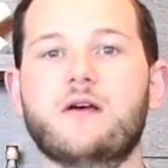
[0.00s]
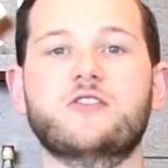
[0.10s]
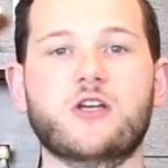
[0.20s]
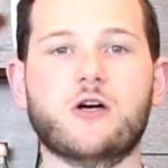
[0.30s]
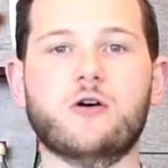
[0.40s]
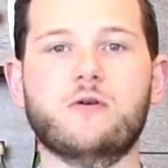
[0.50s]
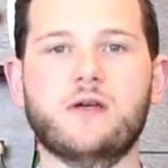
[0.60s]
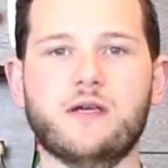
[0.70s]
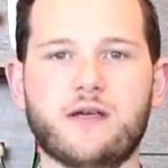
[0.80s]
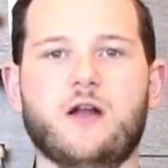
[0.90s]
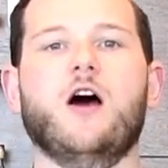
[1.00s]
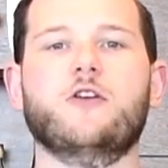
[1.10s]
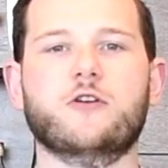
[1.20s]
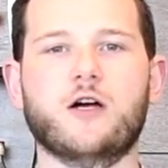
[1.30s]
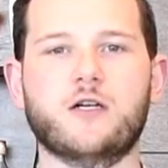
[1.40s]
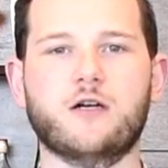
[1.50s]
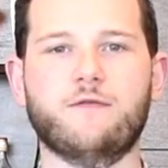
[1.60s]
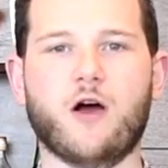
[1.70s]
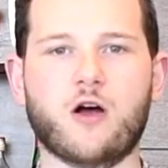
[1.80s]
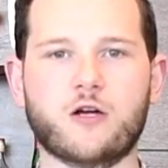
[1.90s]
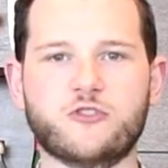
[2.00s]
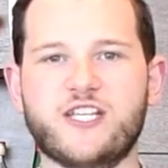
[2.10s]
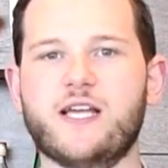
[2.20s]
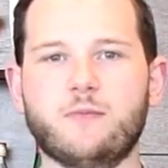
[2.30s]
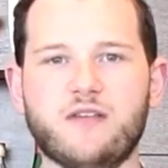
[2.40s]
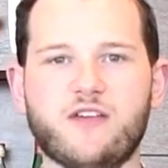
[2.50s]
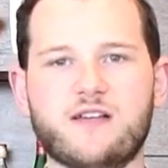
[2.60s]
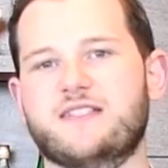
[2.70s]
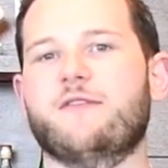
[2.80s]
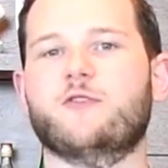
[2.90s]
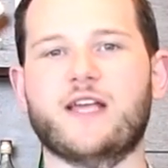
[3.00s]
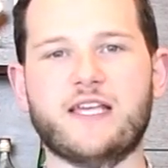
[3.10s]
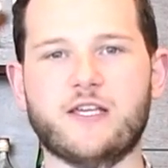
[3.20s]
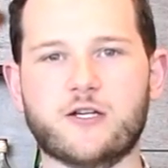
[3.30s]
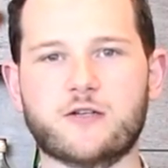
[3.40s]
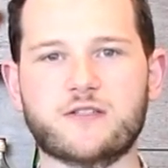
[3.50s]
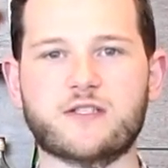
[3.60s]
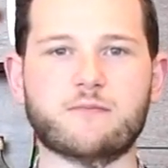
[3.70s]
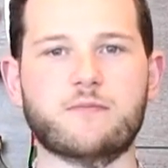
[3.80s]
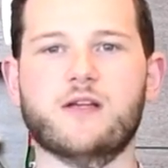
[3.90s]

So in honor of our GM leaving us after 8 years and